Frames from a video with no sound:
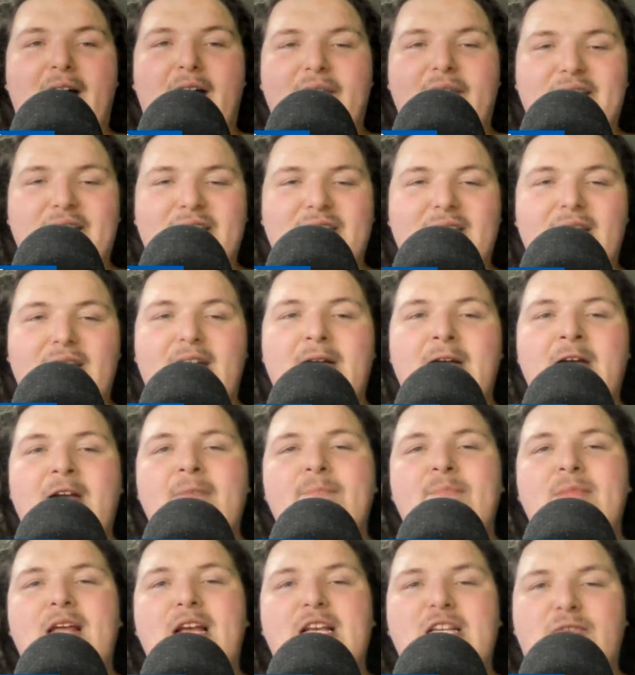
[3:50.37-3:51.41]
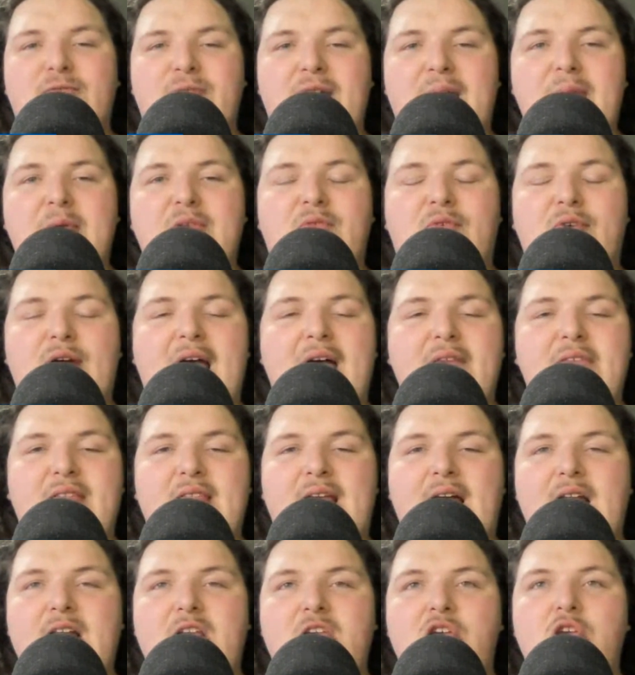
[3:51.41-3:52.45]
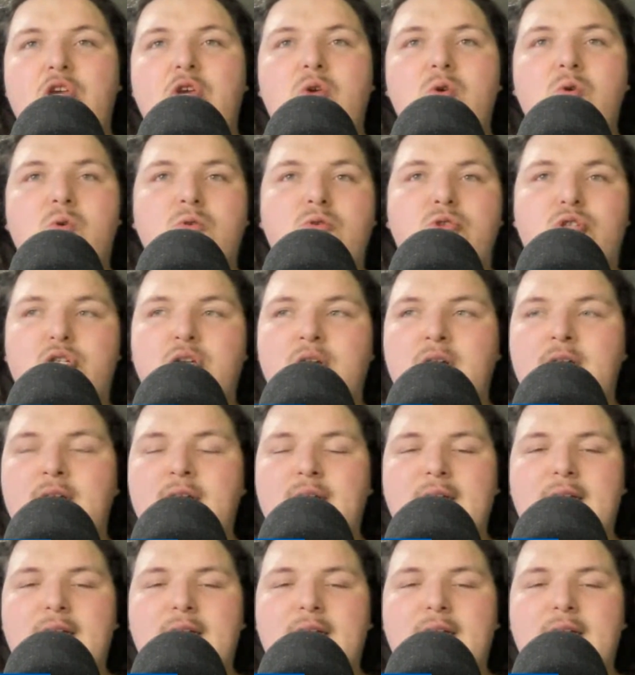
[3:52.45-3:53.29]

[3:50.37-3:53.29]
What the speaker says: Obviously, he's famous for having that huge